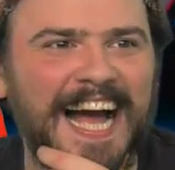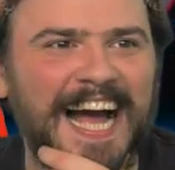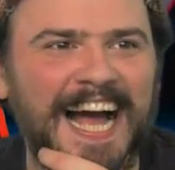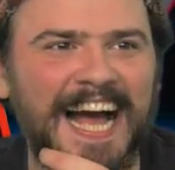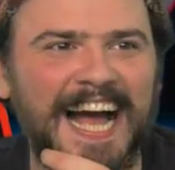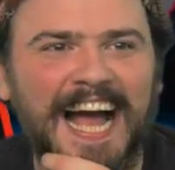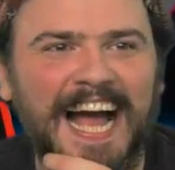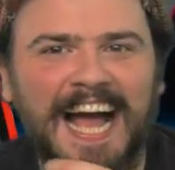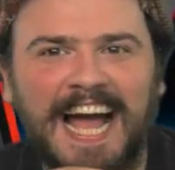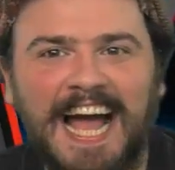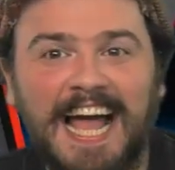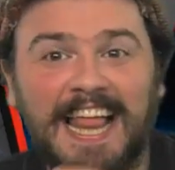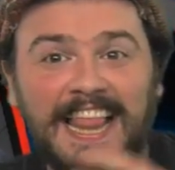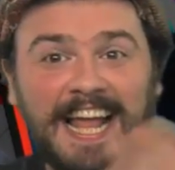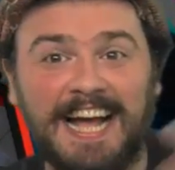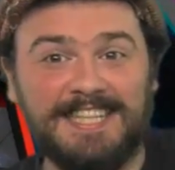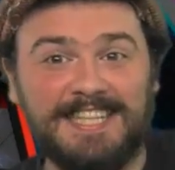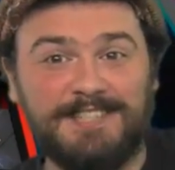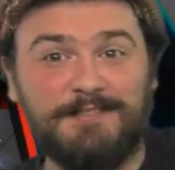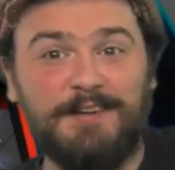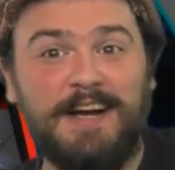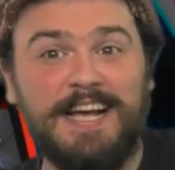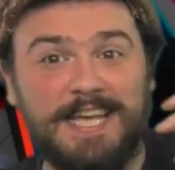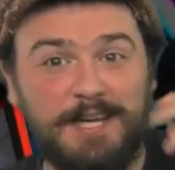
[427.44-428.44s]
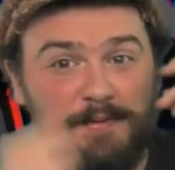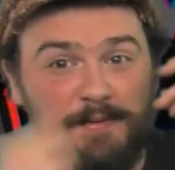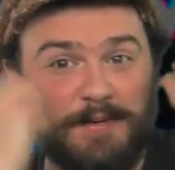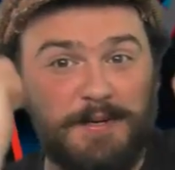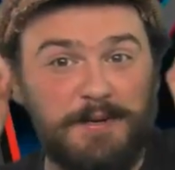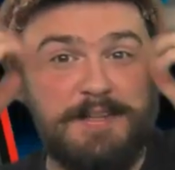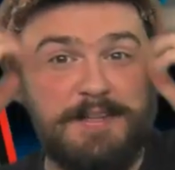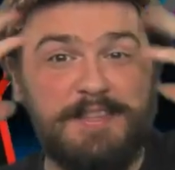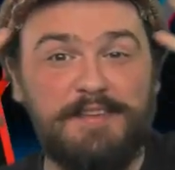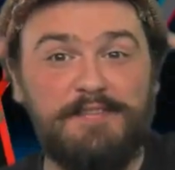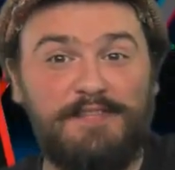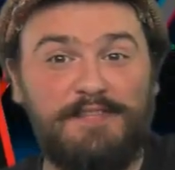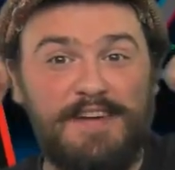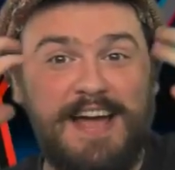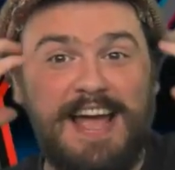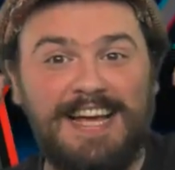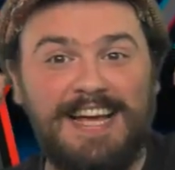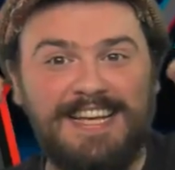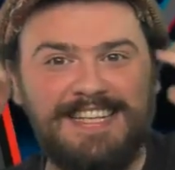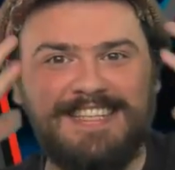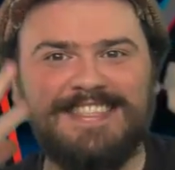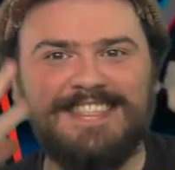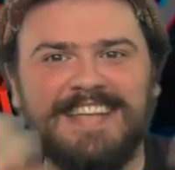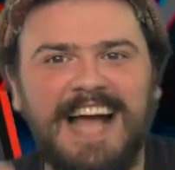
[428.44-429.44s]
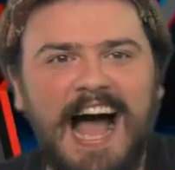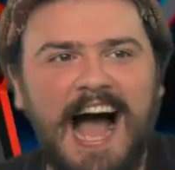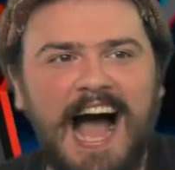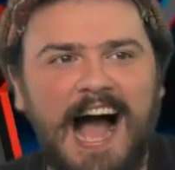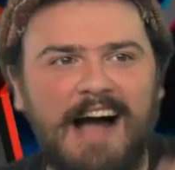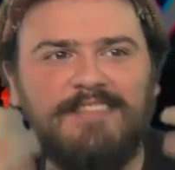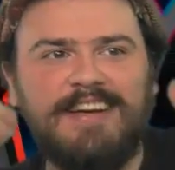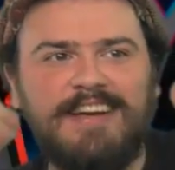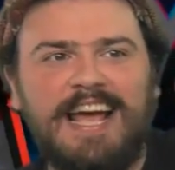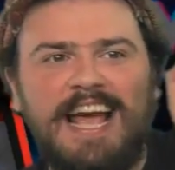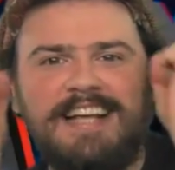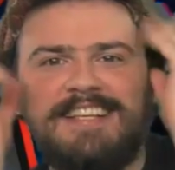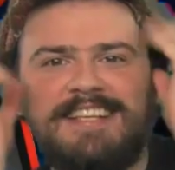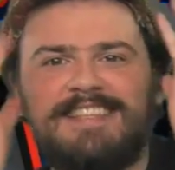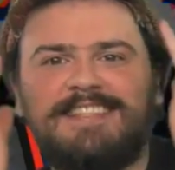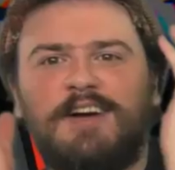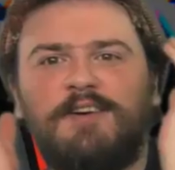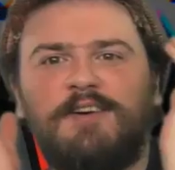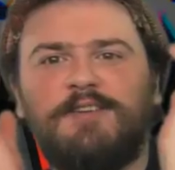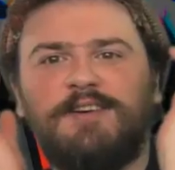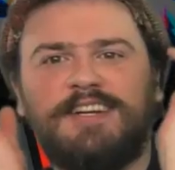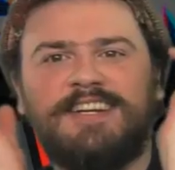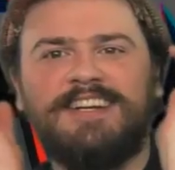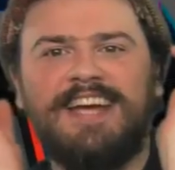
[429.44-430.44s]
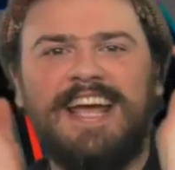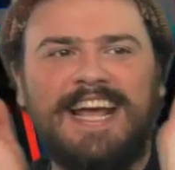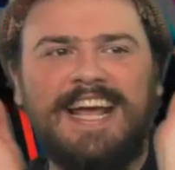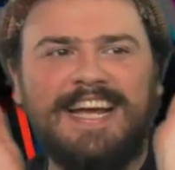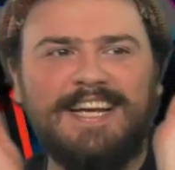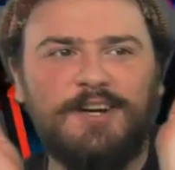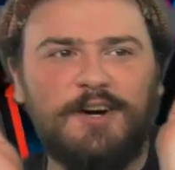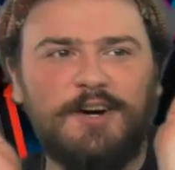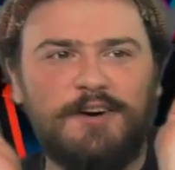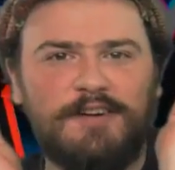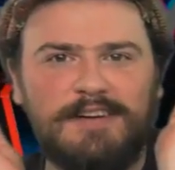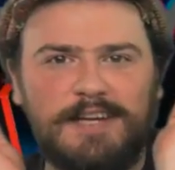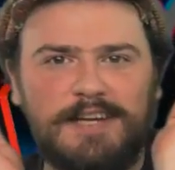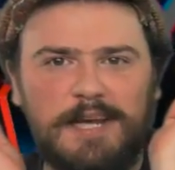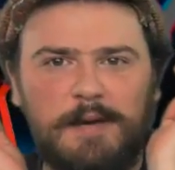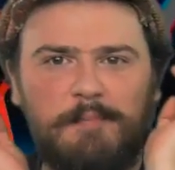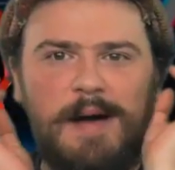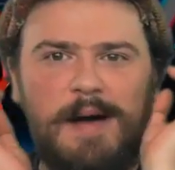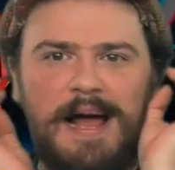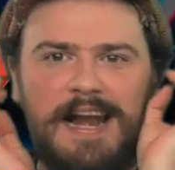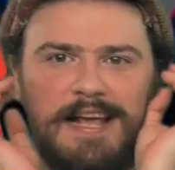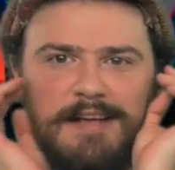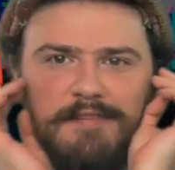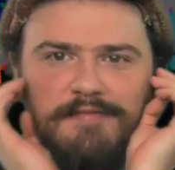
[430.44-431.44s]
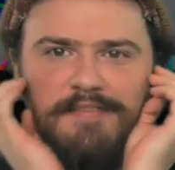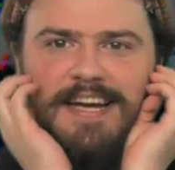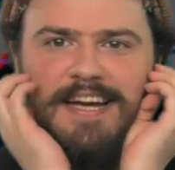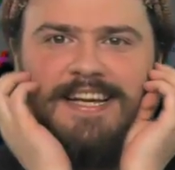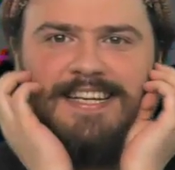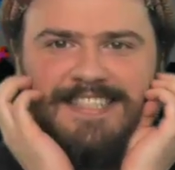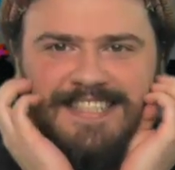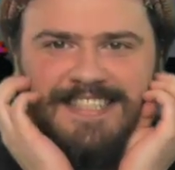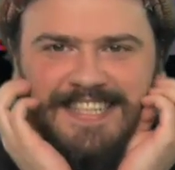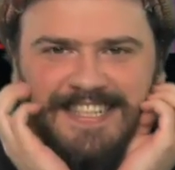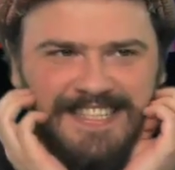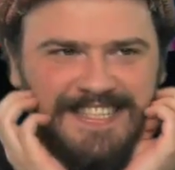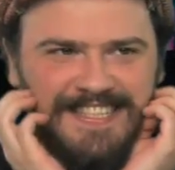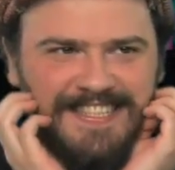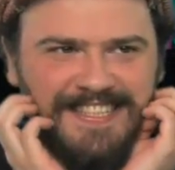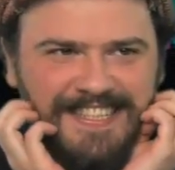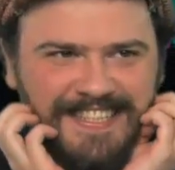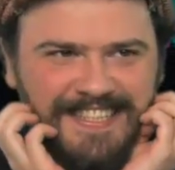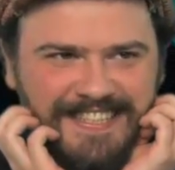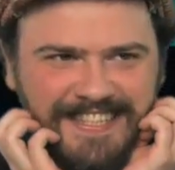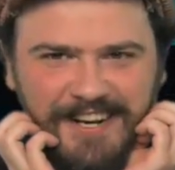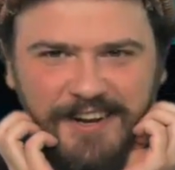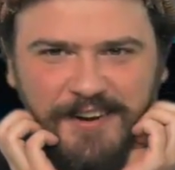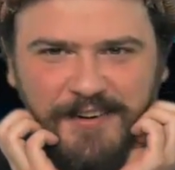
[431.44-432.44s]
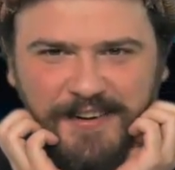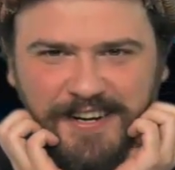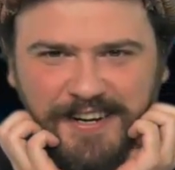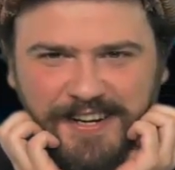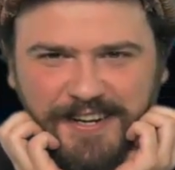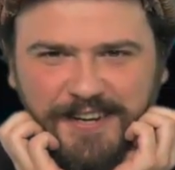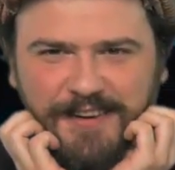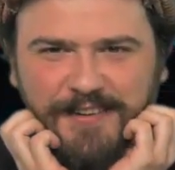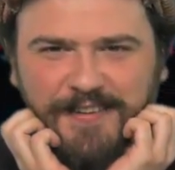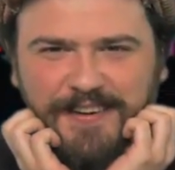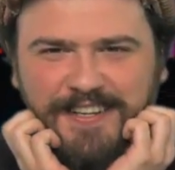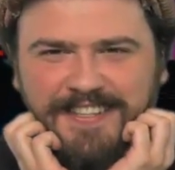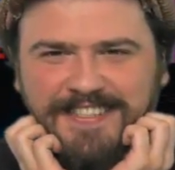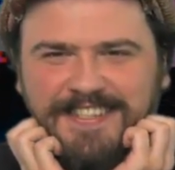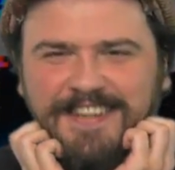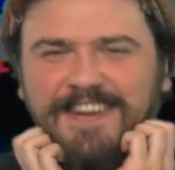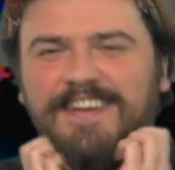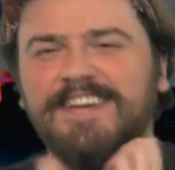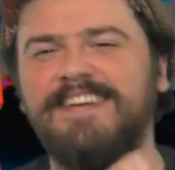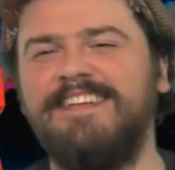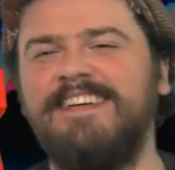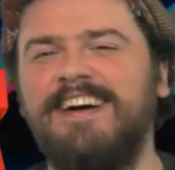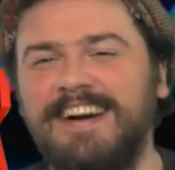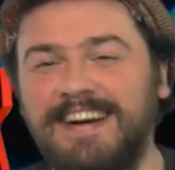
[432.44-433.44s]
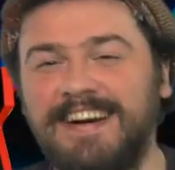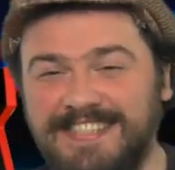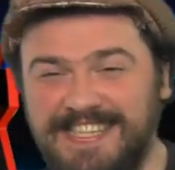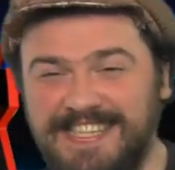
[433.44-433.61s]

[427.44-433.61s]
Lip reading: That's why you were doing the face. I'm getting so good at ignoring your panic faces because I don't want to know what's going on, because